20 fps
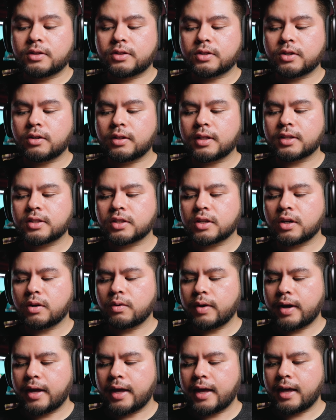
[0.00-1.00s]
So let's
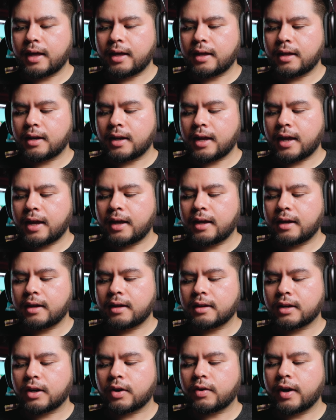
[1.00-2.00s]
go ahead
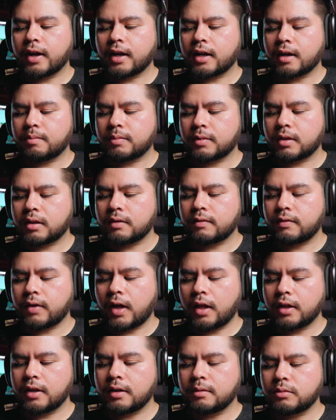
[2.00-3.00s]
and crank up the
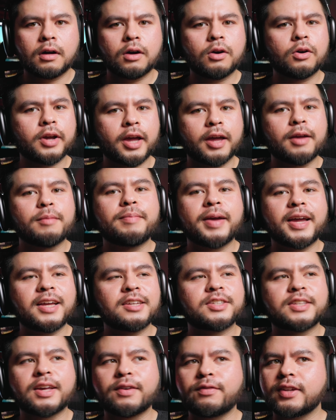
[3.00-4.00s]
volume. Okay,
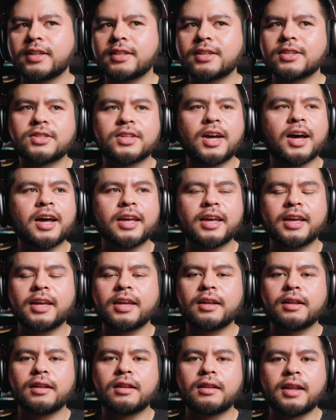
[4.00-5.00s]
bass definitely does not
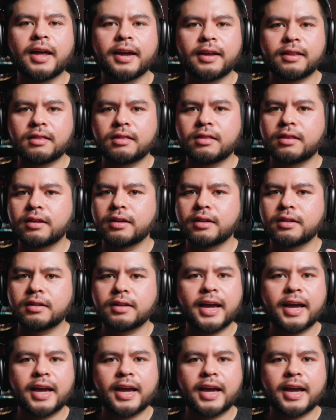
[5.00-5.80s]
hit like the